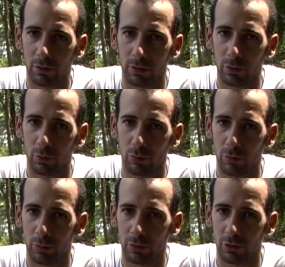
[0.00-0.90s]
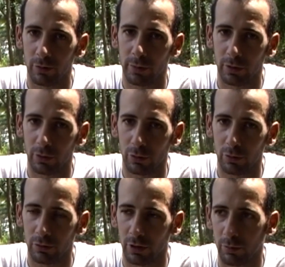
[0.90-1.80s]
and to promote the Tibetan
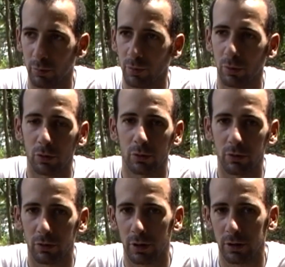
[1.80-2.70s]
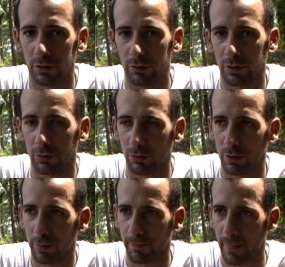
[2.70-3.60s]
cause that people could sign during your trip.